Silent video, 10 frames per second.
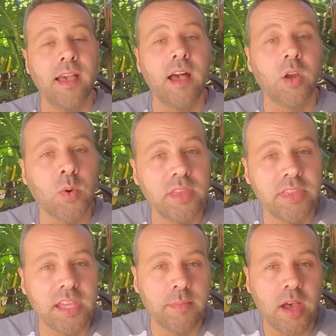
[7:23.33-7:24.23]
A great
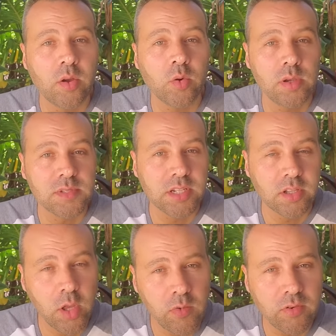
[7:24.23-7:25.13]
thing about crimson
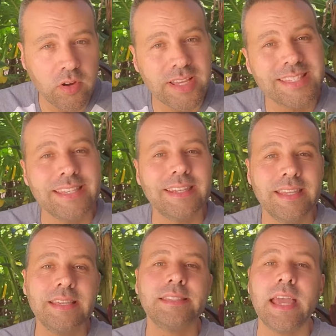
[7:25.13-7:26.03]
clover is it
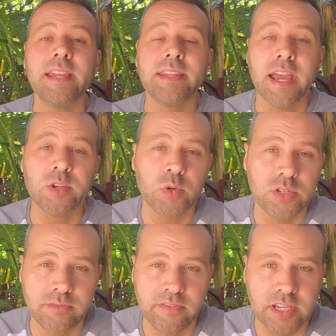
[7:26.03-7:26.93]
is a
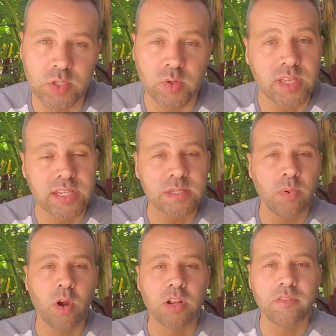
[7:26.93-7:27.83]
nitrogen fixer. It is
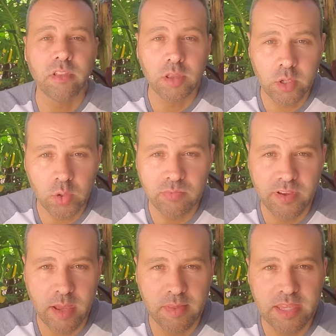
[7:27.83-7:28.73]
part of the legume
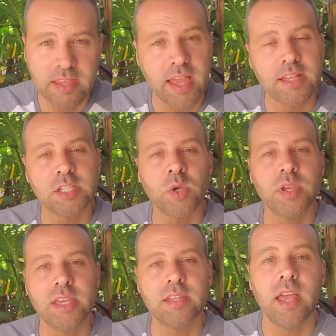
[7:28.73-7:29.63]
family, and so
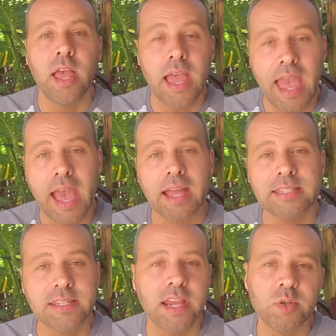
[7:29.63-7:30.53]
it
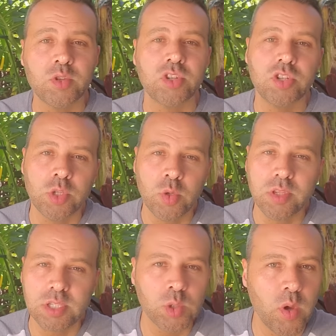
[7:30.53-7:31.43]
adds nitrogen to
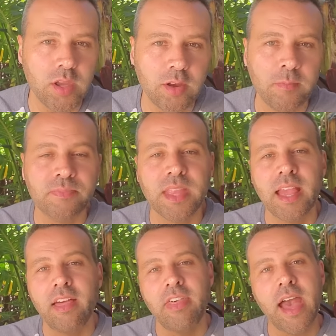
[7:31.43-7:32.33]
the soil
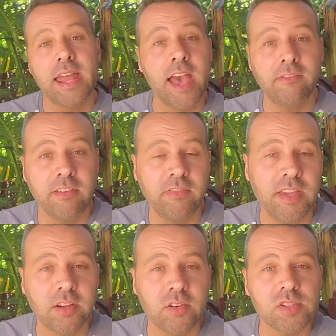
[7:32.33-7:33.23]
that heavy
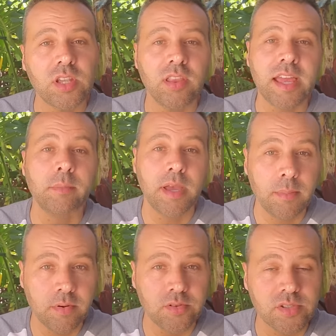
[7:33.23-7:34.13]
feeders like
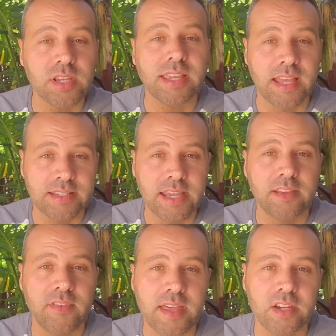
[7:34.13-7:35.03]
peppers can take
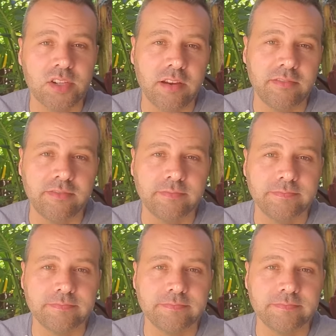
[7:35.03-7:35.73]
advantage of.